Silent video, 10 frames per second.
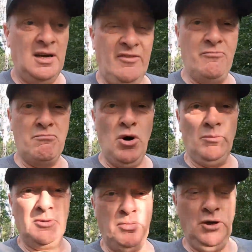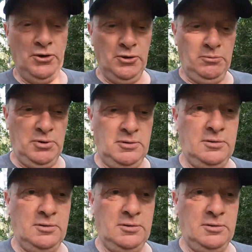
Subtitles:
I've mopped blood up,